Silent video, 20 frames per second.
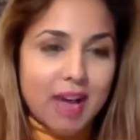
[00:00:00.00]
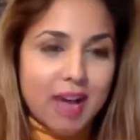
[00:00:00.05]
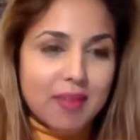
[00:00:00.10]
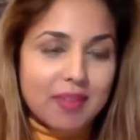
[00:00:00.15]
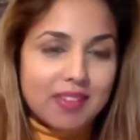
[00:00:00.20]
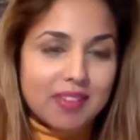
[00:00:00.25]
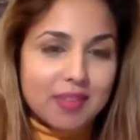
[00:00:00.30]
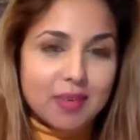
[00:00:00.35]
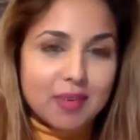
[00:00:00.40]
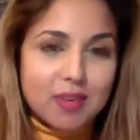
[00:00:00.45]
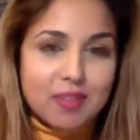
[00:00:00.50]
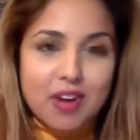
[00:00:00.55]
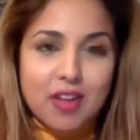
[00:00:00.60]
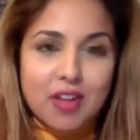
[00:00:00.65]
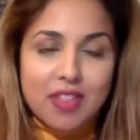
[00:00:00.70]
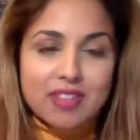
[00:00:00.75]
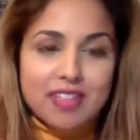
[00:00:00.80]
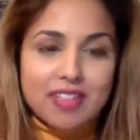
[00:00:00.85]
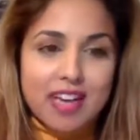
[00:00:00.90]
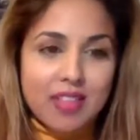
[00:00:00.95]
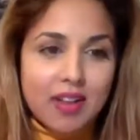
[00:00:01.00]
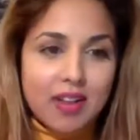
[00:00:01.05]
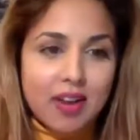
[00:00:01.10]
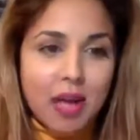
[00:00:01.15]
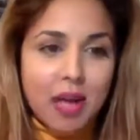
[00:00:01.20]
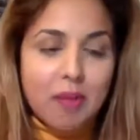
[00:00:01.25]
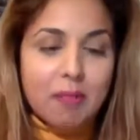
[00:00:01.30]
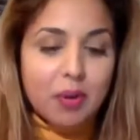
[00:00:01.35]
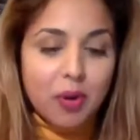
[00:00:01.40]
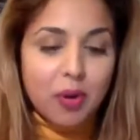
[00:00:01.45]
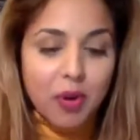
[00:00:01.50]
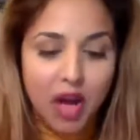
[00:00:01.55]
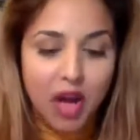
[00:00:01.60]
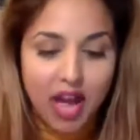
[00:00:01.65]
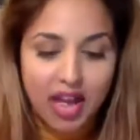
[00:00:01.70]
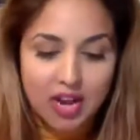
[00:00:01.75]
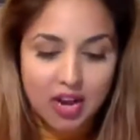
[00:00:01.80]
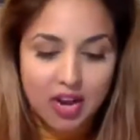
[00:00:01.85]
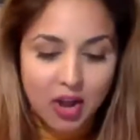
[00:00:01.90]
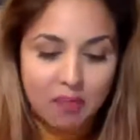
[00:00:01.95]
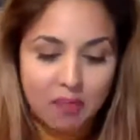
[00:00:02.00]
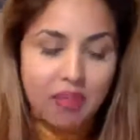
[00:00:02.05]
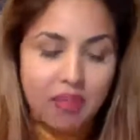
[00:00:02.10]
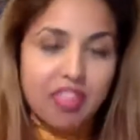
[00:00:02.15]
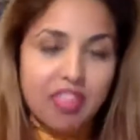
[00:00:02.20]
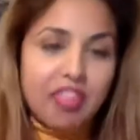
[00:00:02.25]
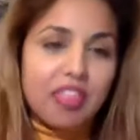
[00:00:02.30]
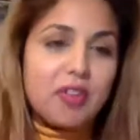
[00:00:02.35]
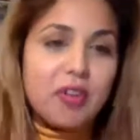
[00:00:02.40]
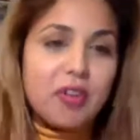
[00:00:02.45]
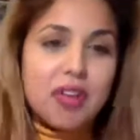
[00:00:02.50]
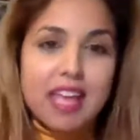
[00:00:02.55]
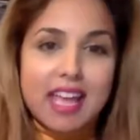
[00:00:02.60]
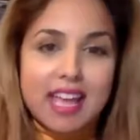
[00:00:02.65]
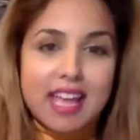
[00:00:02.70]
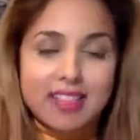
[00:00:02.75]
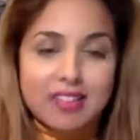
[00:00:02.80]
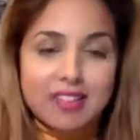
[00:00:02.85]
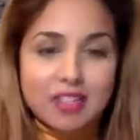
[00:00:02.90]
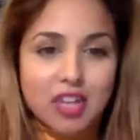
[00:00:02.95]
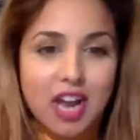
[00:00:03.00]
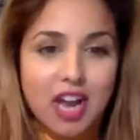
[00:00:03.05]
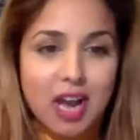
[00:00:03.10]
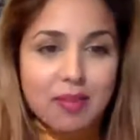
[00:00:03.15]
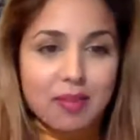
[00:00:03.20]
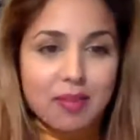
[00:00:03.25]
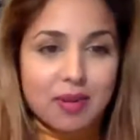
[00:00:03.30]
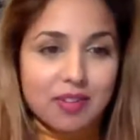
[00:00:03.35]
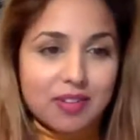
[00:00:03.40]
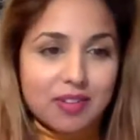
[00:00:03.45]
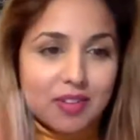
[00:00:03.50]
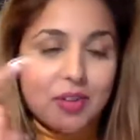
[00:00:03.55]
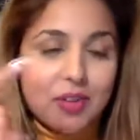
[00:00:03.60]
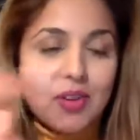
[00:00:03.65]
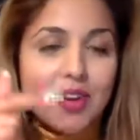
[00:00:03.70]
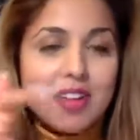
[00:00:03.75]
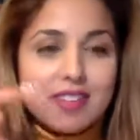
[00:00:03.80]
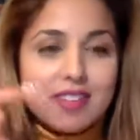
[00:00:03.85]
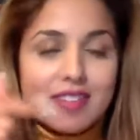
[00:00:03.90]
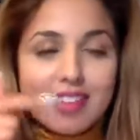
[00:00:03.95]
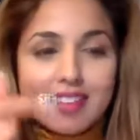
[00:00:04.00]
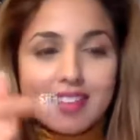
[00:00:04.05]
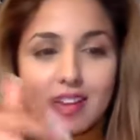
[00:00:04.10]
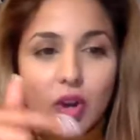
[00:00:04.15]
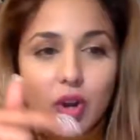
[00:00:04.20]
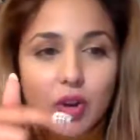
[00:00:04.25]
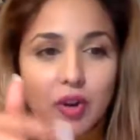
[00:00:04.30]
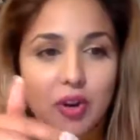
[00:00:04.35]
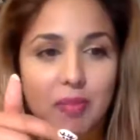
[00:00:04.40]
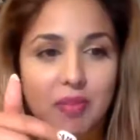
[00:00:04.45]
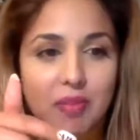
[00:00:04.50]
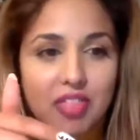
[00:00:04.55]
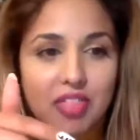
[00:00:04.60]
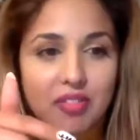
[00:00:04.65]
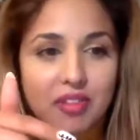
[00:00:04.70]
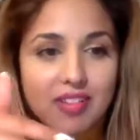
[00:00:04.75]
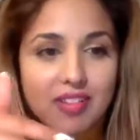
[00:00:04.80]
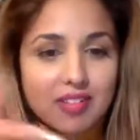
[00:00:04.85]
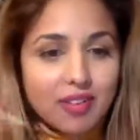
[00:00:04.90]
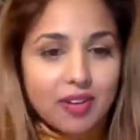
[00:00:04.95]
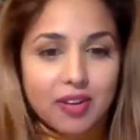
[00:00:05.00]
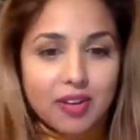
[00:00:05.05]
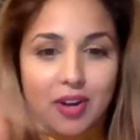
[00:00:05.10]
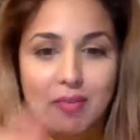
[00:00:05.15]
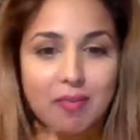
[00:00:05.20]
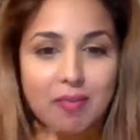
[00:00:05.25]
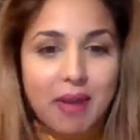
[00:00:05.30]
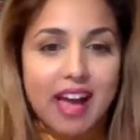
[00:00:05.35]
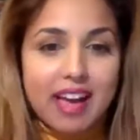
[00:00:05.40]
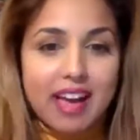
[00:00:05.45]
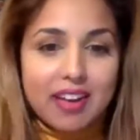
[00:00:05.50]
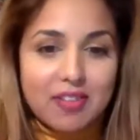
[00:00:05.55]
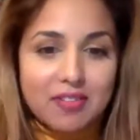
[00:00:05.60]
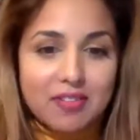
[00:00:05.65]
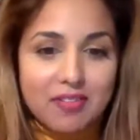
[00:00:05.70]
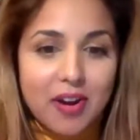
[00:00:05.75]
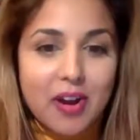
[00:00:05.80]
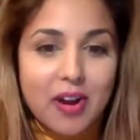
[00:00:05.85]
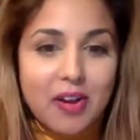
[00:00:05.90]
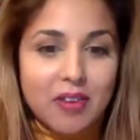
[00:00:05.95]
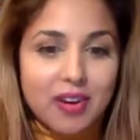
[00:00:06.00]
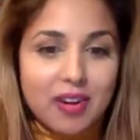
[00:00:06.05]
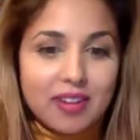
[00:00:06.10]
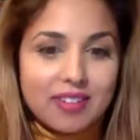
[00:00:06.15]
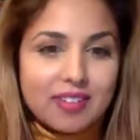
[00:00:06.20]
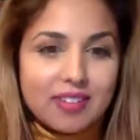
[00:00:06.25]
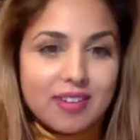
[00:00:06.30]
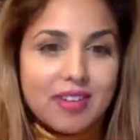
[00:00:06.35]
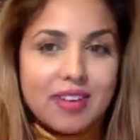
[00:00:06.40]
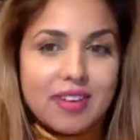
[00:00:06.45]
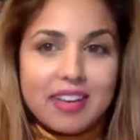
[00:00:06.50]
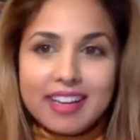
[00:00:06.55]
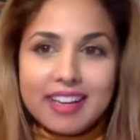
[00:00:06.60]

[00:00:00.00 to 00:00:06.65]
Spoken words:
somewhere further down the line, put a number 3 in the chat box. So Chris, if there's a lot of number 3s, you've got to come back very, very soon.